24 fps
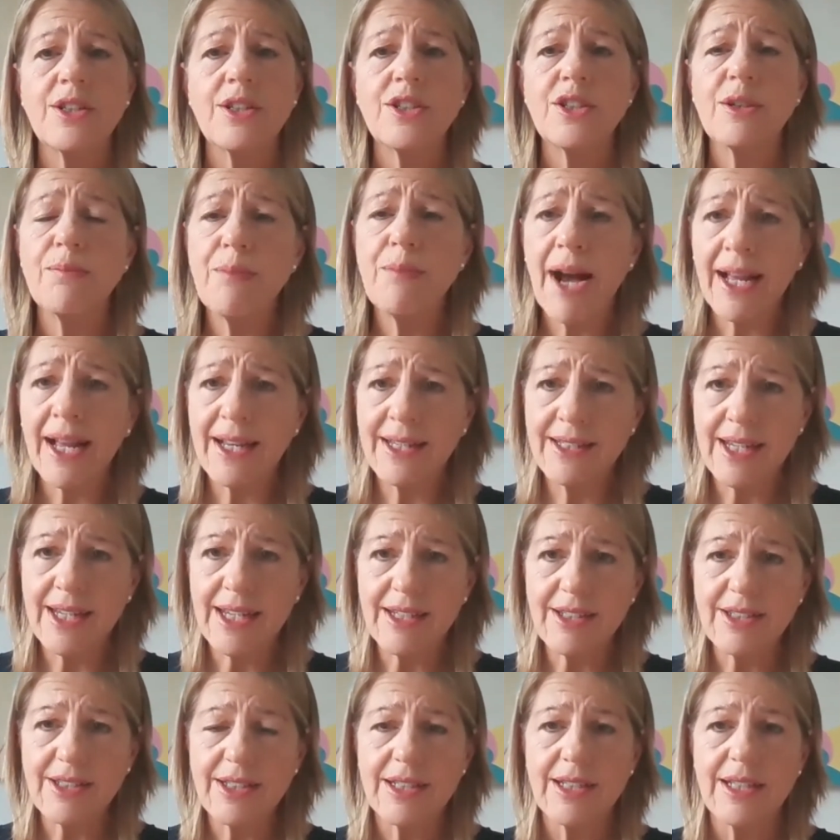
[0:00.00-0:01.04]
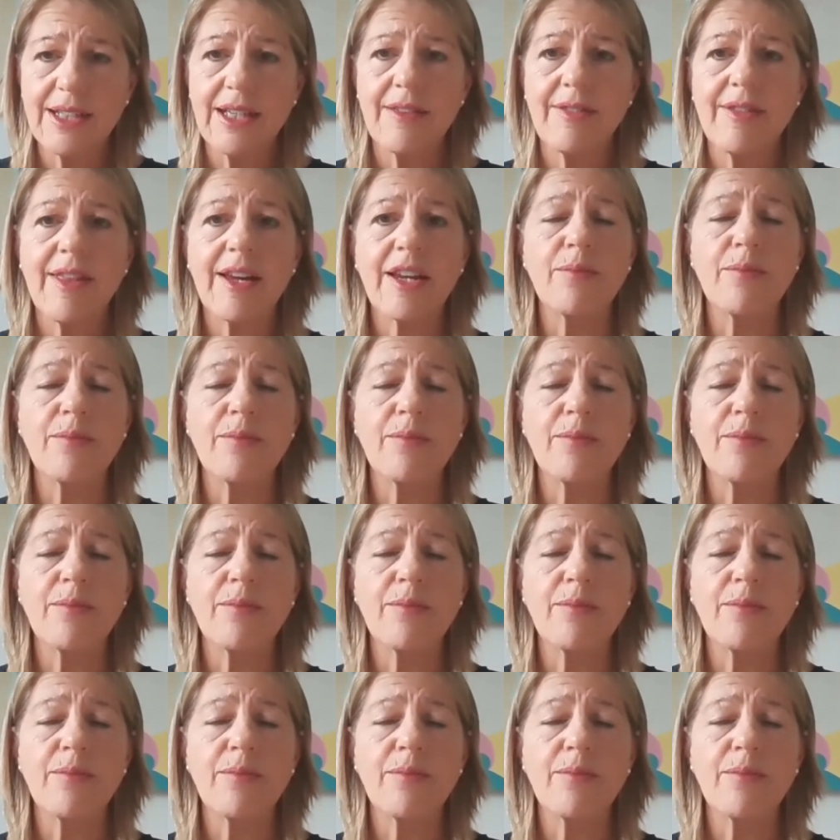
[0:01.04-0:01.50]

to mandate that